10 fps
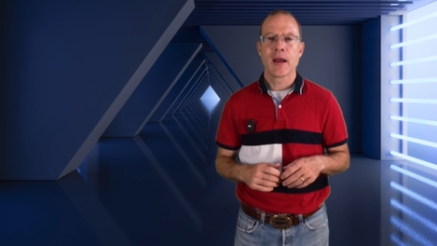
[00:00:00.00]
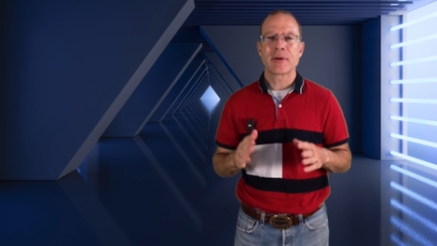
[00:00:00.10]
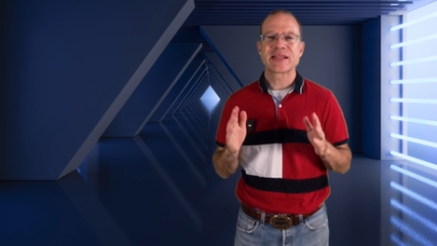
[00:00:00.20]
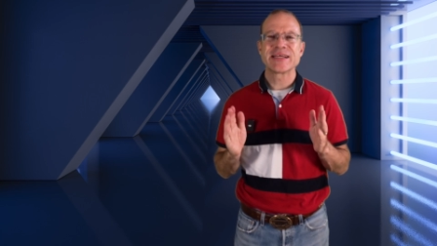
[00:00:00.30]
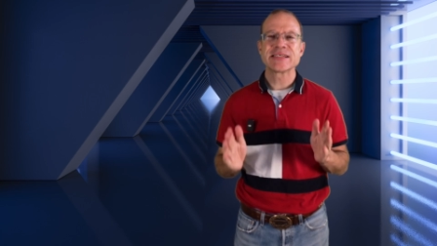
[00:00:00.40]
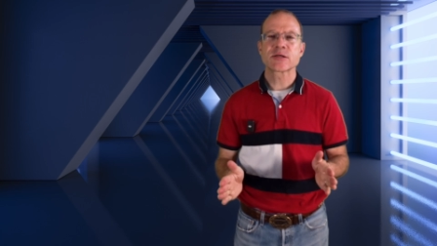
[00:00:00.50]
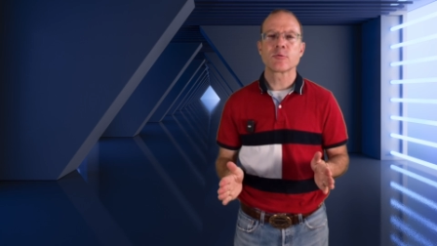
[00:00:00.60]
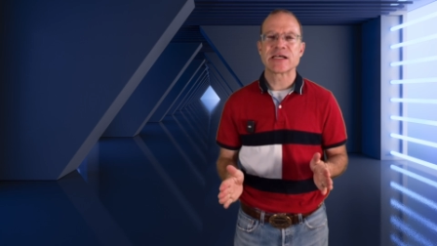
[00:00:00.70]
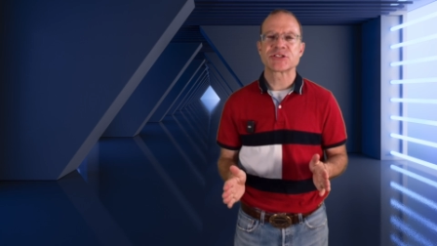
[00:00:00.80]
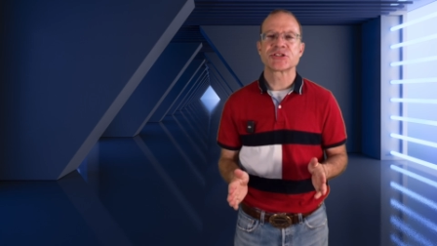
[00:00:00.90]
But this
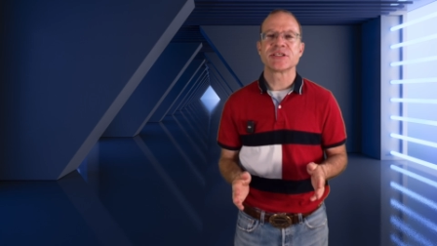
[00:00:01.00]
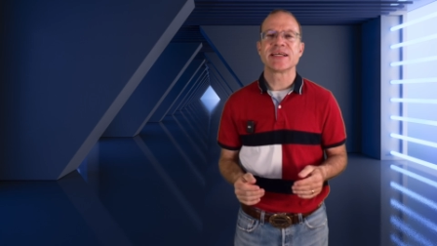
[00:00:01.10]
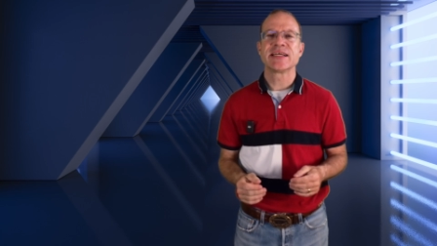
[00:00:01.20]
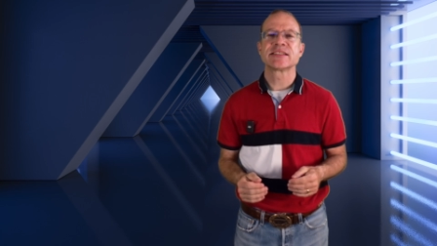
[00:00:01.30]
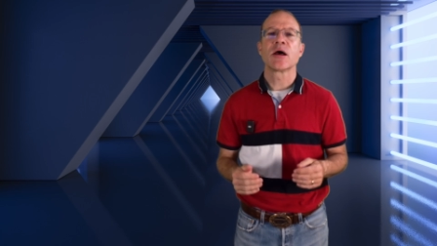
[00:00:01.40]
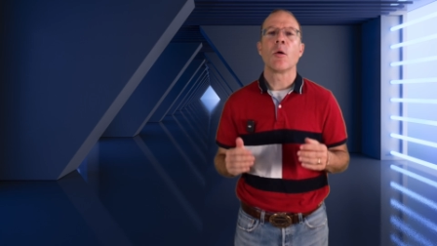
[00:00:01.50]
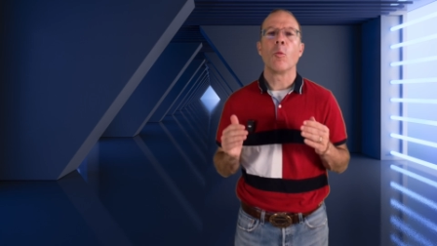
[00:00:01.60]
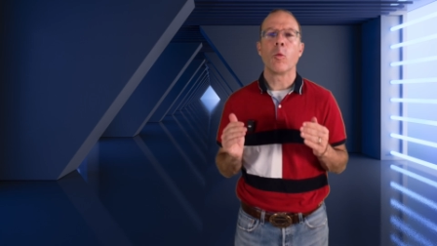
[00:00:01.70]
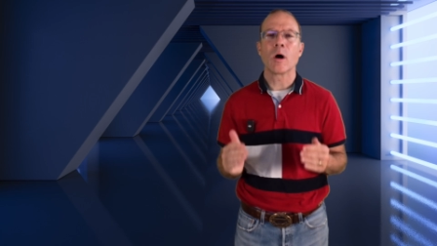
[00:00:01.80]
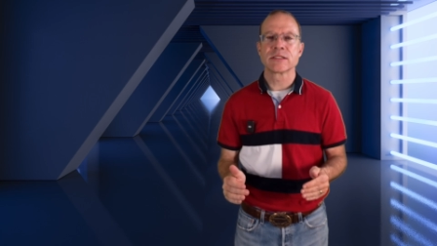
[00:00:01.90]
question is
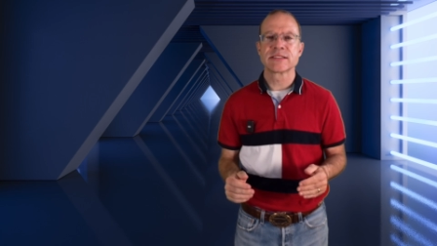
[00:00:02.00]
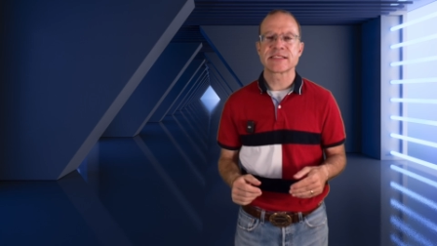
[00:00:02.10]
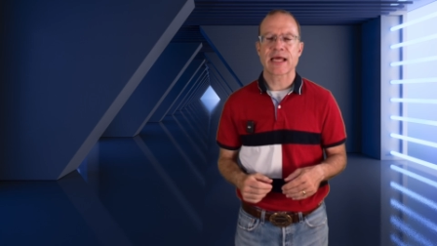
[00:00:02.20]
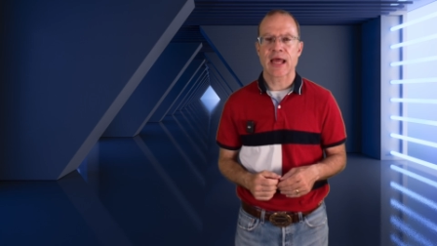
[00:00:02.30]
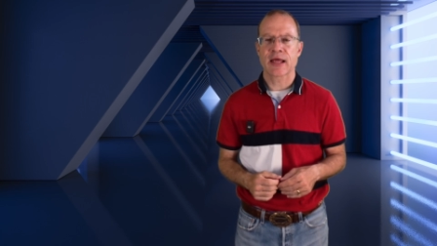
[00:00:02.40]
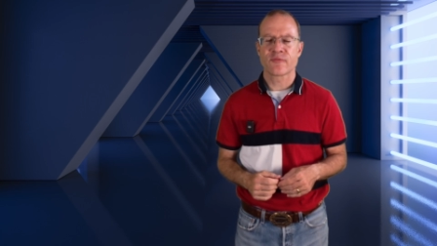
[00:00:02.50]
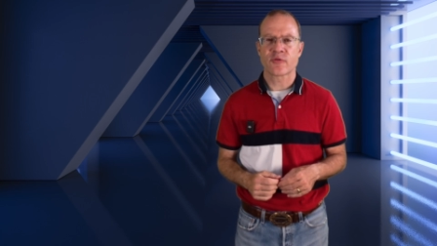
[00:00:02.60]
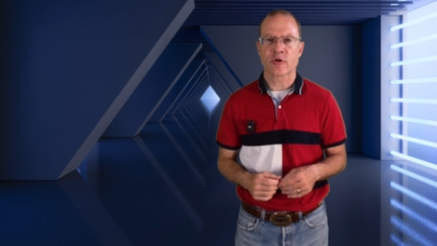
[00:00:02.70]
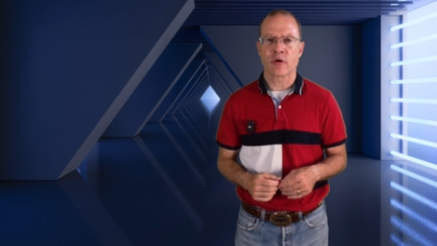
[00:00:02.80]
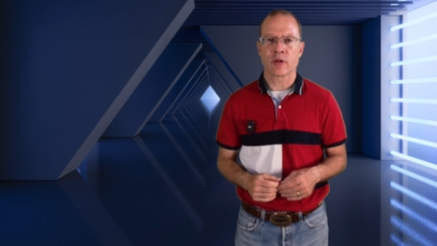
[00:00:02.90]
once and
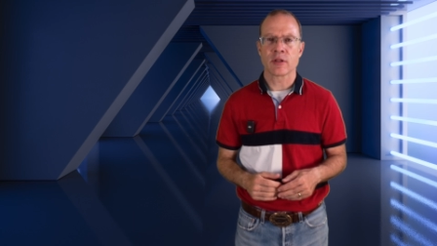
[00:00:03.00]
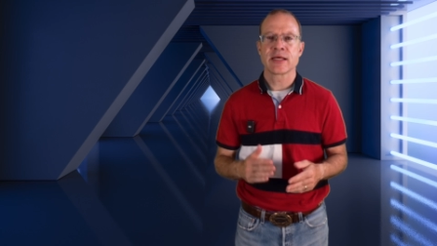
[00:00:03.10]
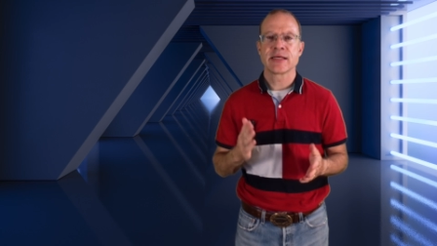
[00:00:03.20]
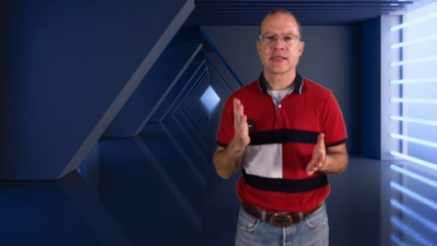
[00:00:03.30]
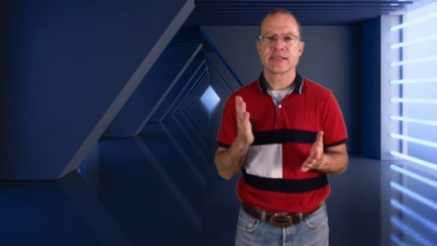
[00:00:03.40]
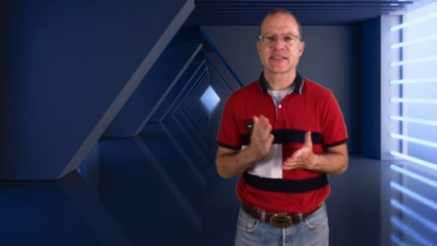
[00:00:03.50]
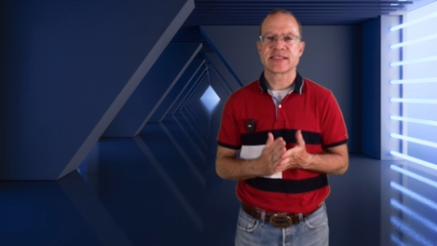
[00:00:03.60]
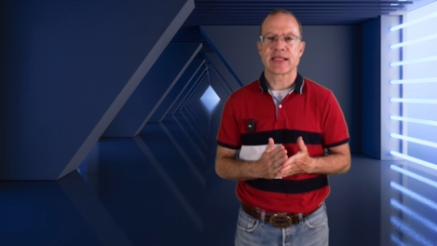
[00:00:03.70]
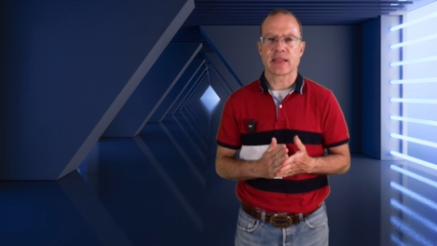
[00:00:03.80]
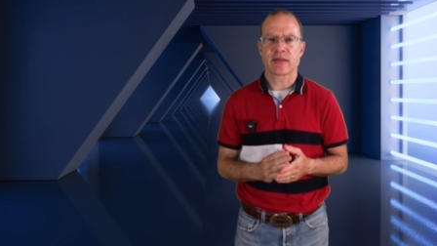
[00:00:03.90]
for all
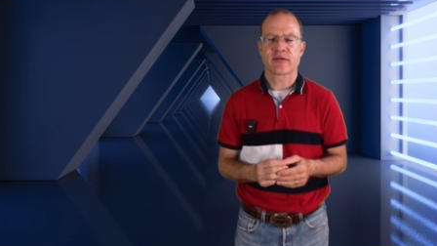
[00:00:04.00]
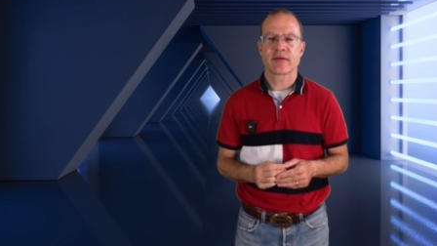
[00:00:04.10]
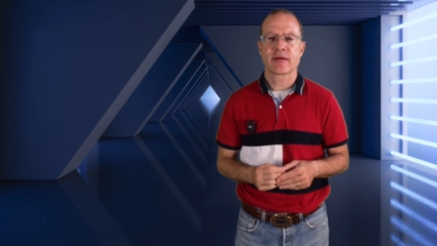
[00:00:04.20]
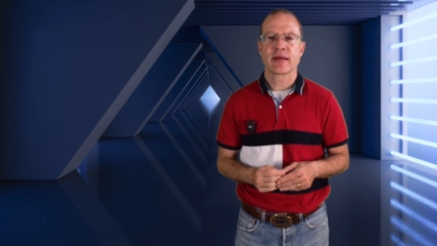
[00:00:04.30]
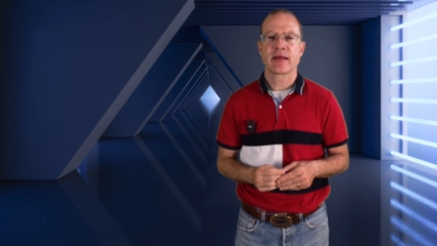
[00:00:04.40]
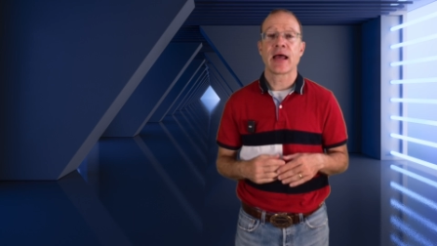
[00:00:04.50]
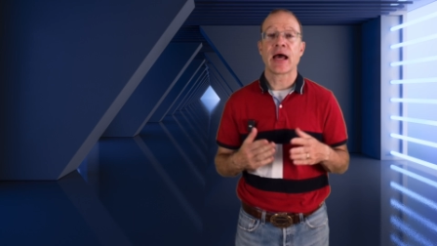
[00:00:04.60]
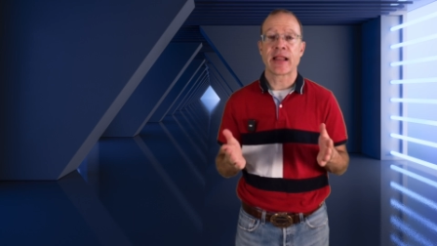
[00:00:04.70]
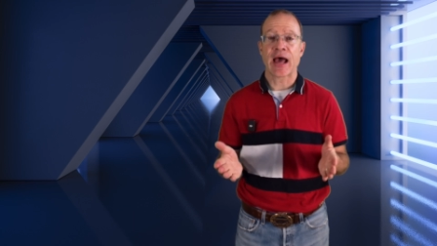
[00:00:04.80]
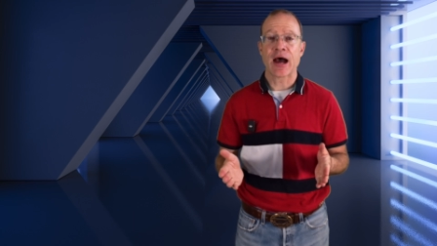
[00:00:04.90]
settled.
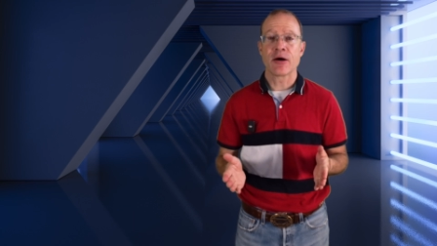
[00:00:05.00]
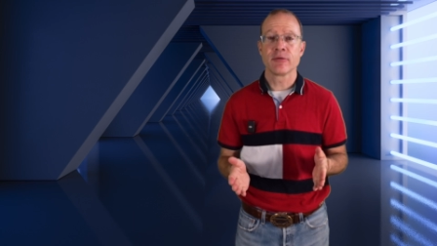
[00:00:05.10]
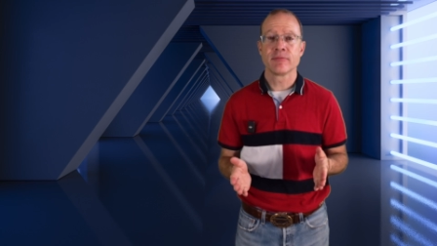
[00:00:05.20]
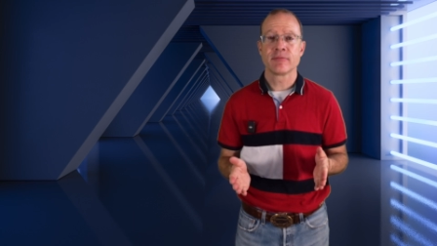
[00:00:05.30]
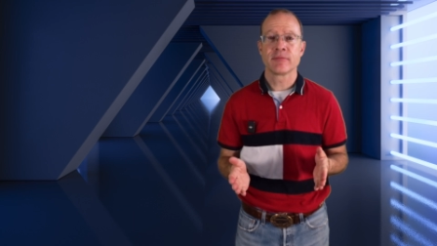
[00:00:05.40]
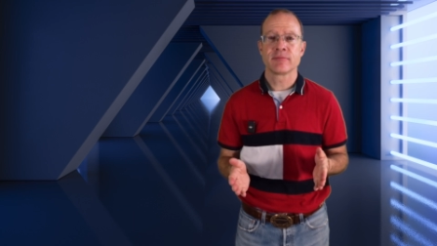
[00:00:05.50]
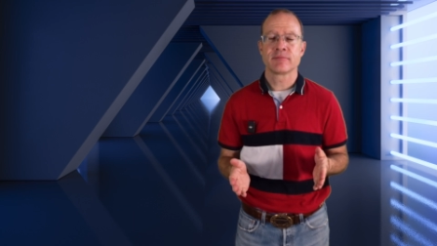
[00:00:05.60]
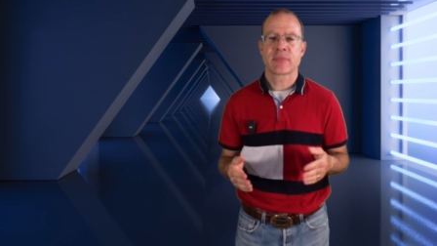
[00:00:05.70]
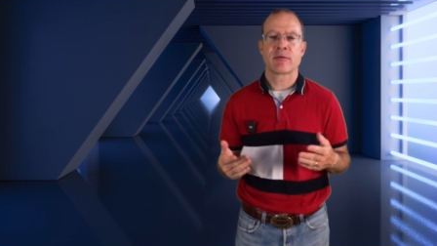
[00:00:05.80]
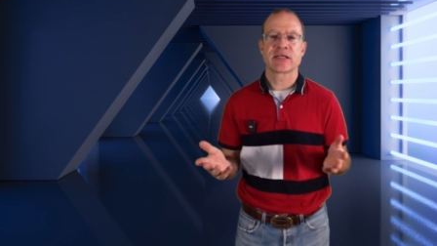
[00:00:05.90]
And how?
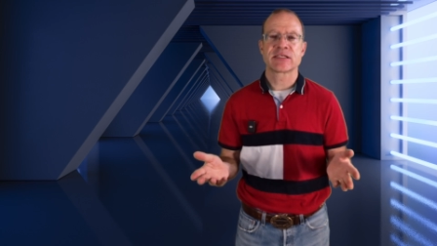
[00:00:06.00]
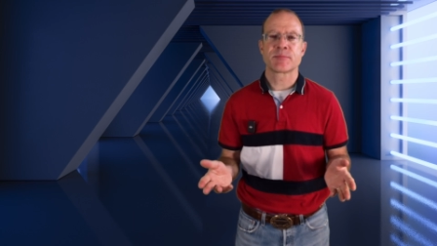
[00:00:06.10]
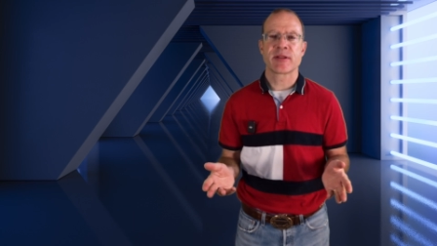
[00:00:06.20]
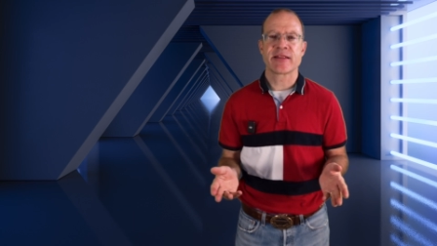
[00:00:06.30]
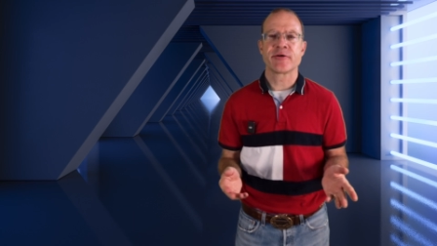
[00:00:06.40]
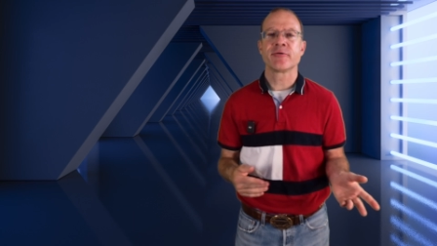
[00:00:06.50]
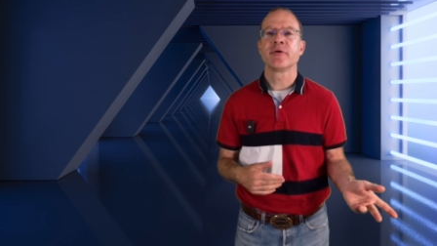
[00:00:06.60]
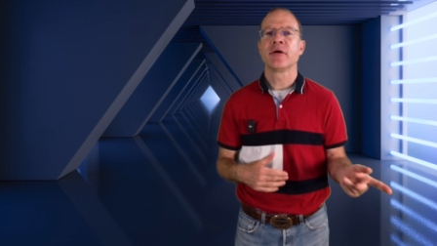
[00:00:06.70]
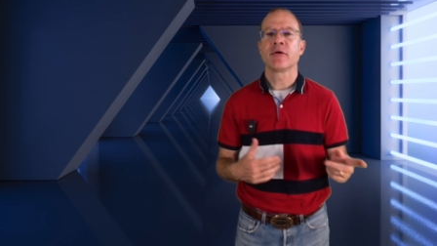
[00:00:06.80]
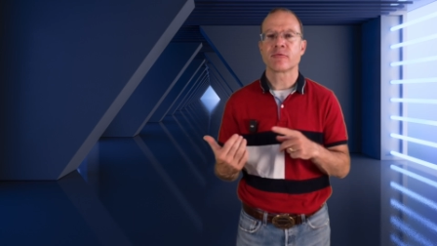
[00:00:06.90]
I will explain you
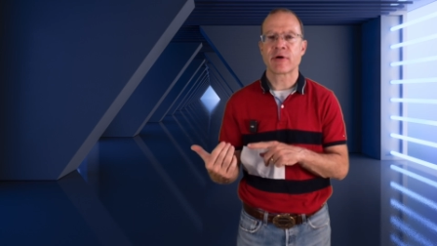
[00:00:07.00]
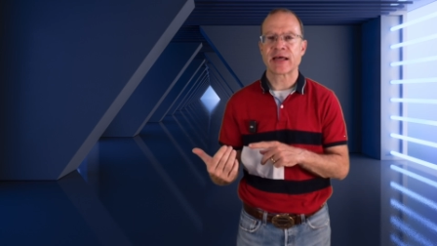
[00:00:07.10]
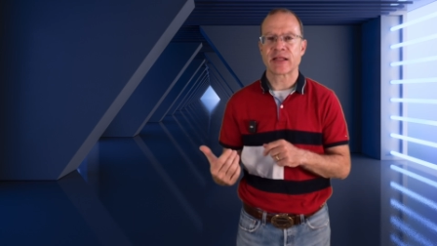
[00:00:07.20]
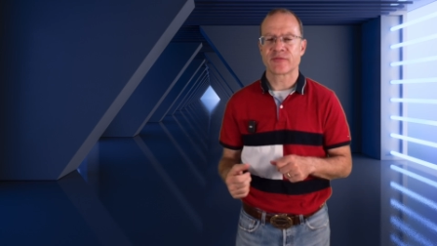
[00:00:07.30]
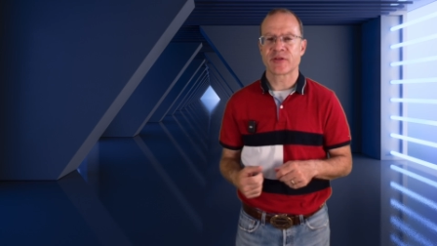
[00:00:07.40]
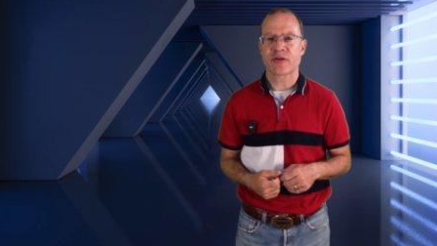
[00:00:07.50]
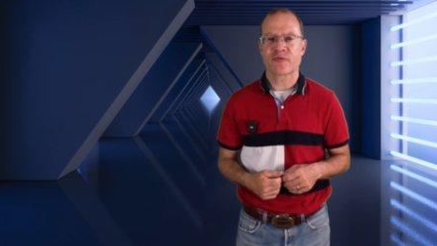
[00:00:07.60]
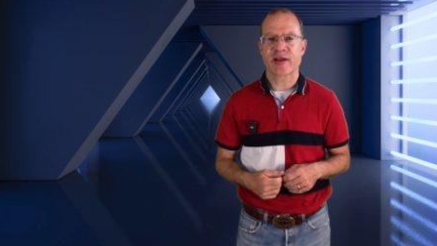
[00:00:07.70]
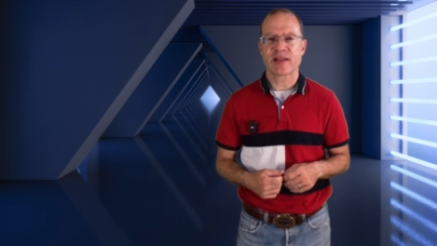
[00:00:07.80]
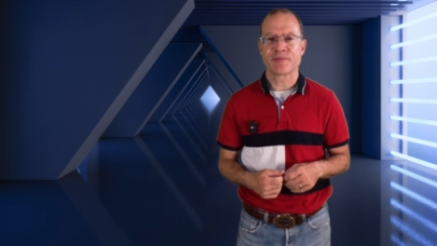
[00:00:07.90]
right after the
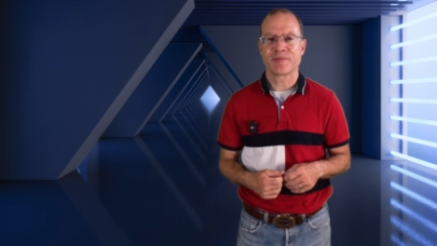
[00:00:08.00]
trailer.